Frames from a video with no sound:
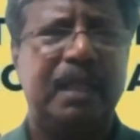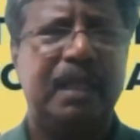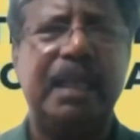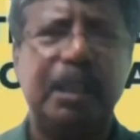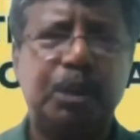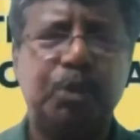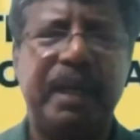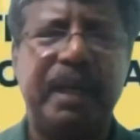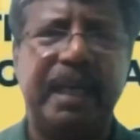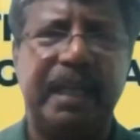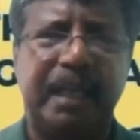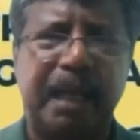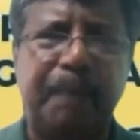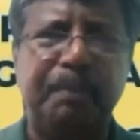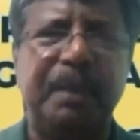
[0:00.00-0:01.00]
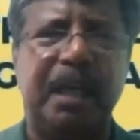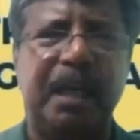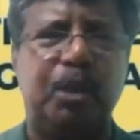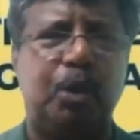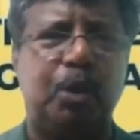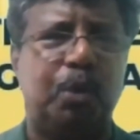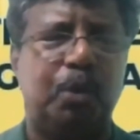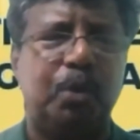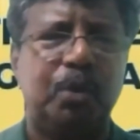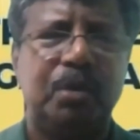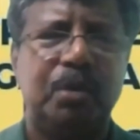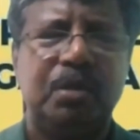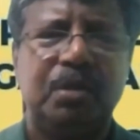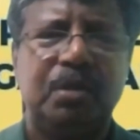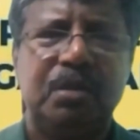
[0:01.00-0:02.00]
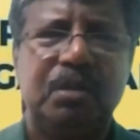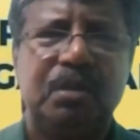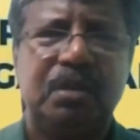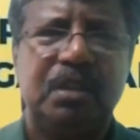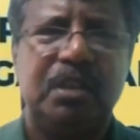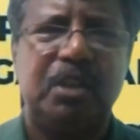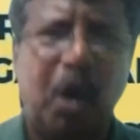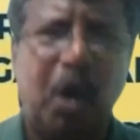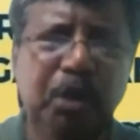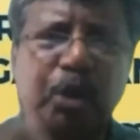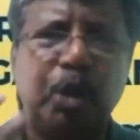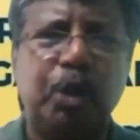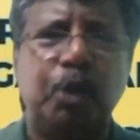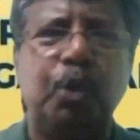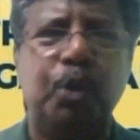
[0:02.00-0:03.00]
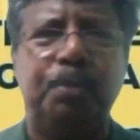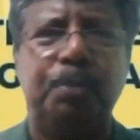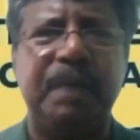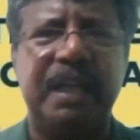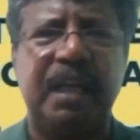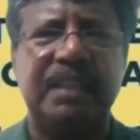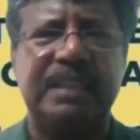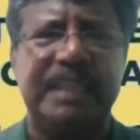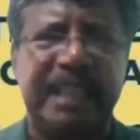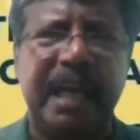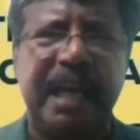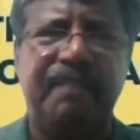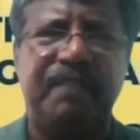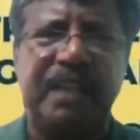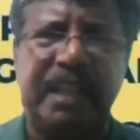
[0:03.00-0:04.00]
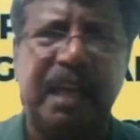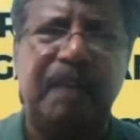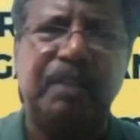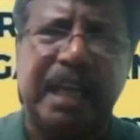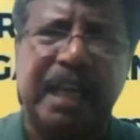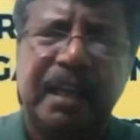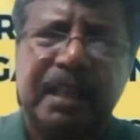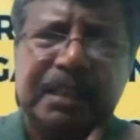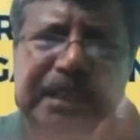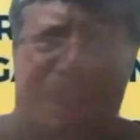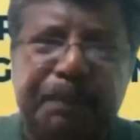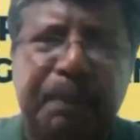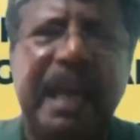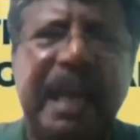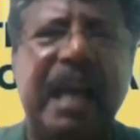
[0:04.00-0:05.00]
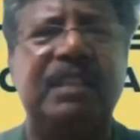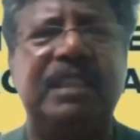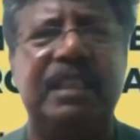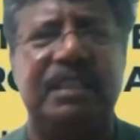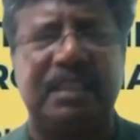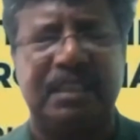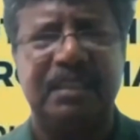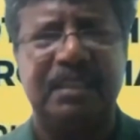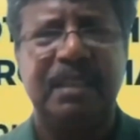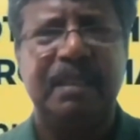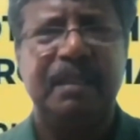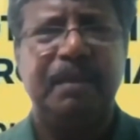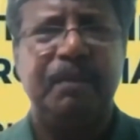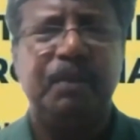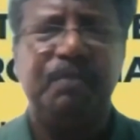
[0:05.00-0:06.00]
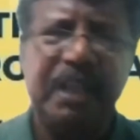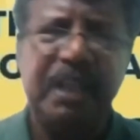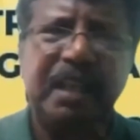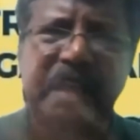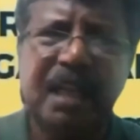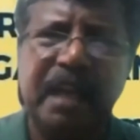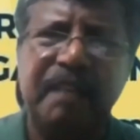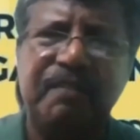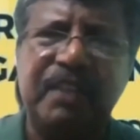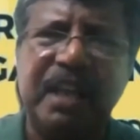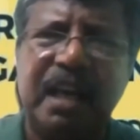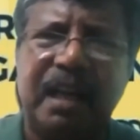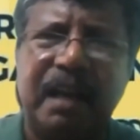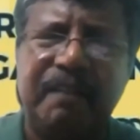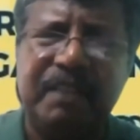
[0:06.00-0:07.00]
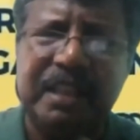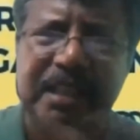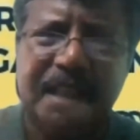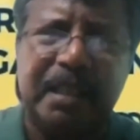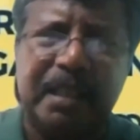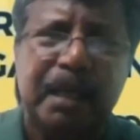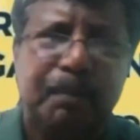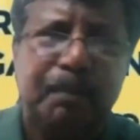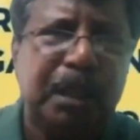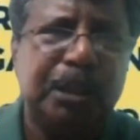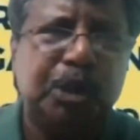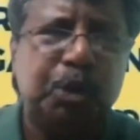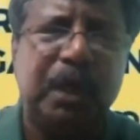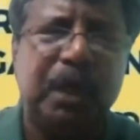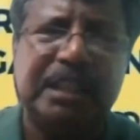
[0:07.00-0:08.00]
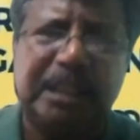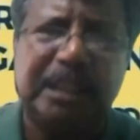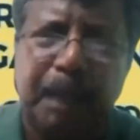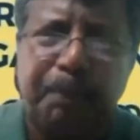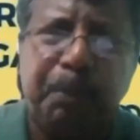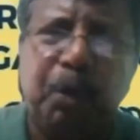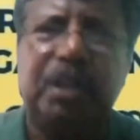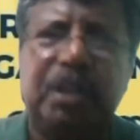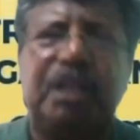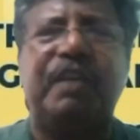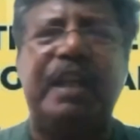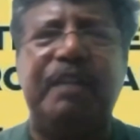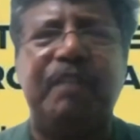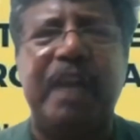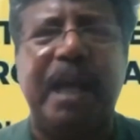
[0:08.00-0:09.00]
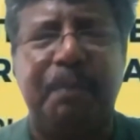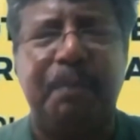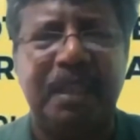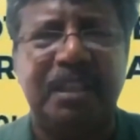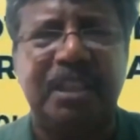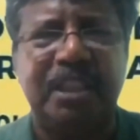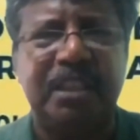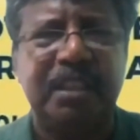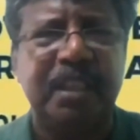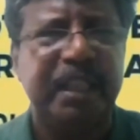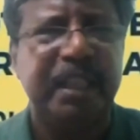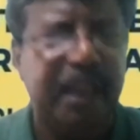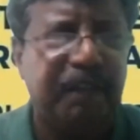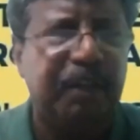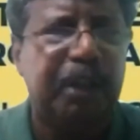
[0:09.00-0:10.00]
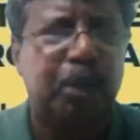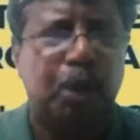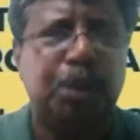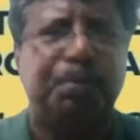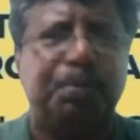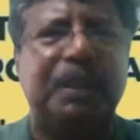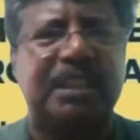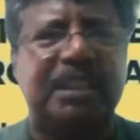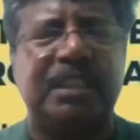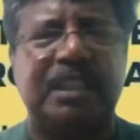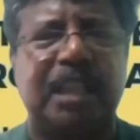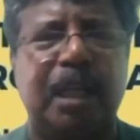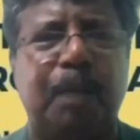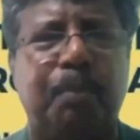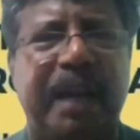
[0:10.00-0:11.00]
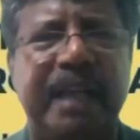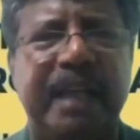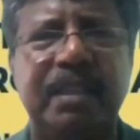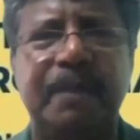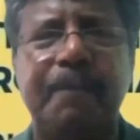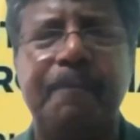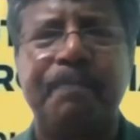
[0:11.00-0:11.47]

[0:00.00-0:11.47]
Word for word: That is why I come here to talk to you because here we have the symbiosis. We here we are having that mutually supportive environment in our Toastmasters club, right?